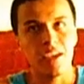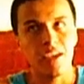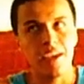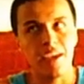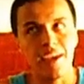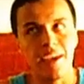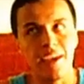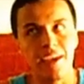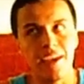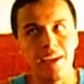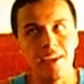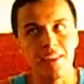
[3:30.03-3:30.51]

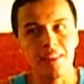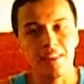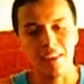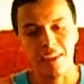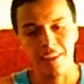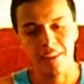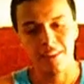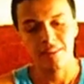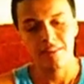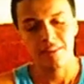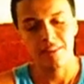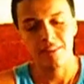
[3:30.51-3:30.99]
I had
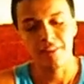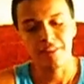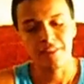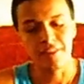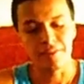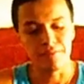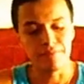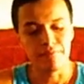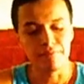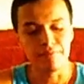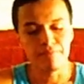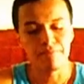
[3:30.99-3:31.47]
like
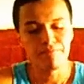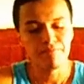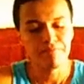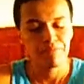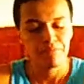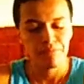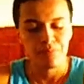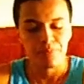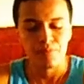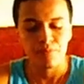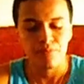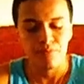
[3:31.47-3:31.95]

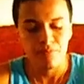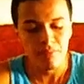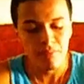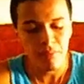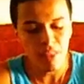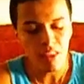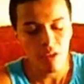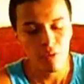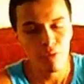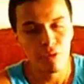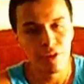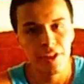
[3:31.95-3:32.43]

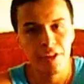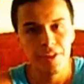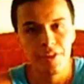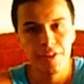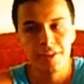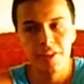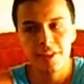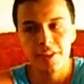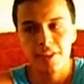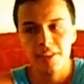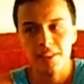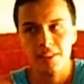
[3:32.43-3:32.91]
what do you
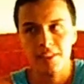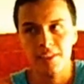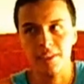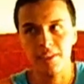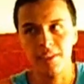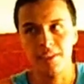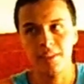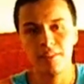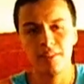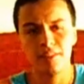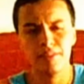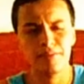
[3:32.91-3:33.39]
call
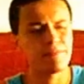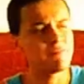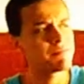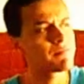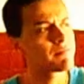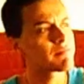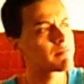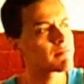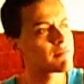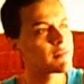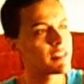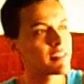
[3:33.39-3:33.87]
it?
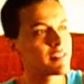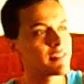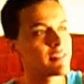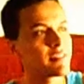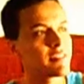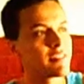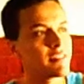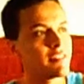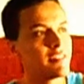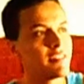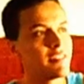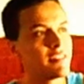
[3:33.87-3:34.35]

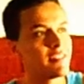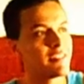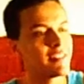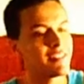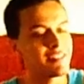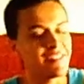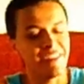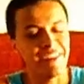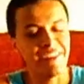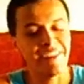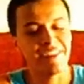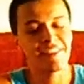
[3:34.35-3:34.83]

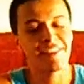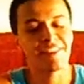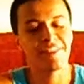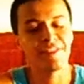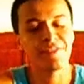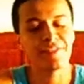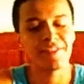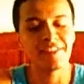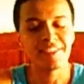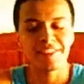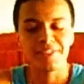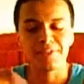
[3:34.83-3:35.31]
Like
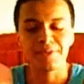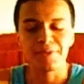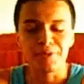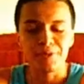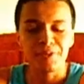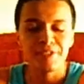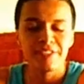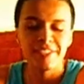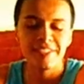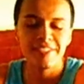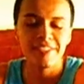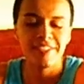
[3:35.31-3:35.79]
the
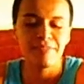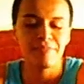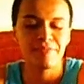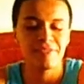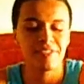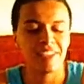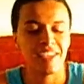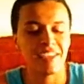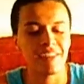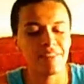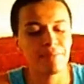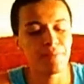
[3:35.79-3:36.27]
school system
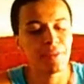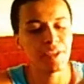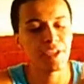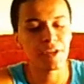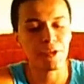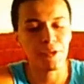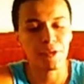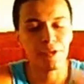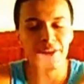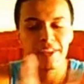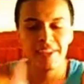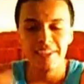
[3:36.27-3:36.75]
was like
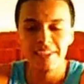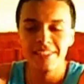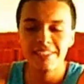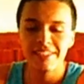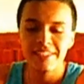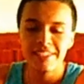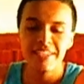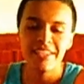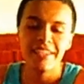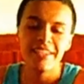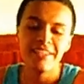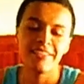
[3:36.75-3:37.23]

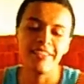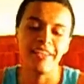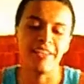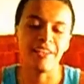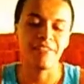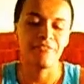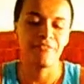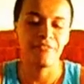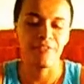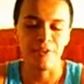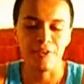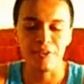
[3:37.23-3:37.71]
periods,
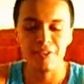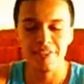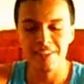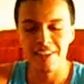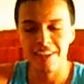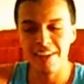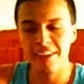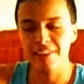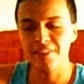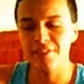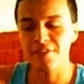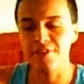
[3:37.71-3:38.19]
like first,
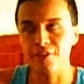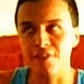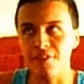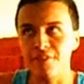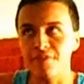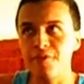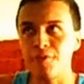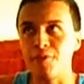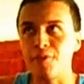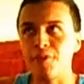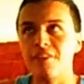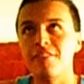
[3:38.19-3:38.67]
second,
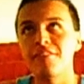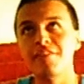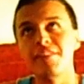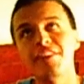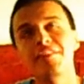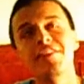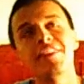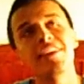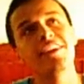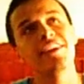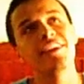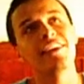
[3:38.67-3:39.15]
third, fourth,
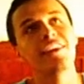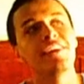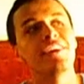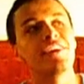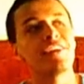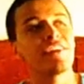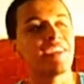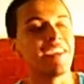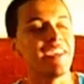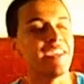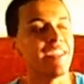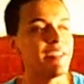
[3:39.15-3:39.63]
fifth.
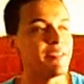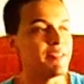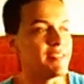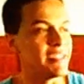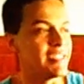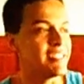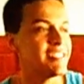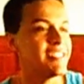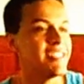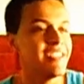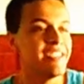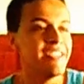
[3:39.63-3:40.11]
Okay,
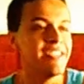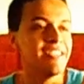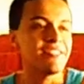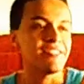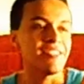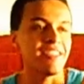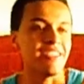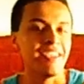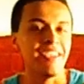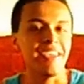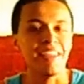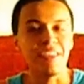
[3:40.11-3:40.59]
anyways,
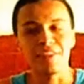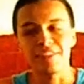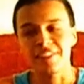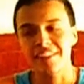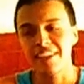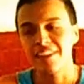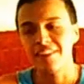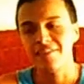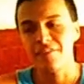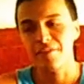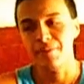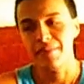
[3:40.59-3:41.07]
so like yeah, that was
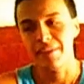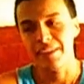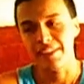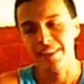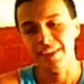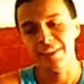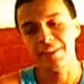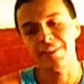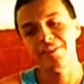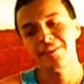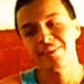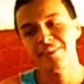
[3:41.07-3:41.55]
kind of a
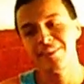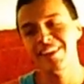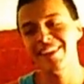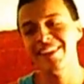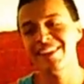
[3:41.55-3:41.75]
big deal.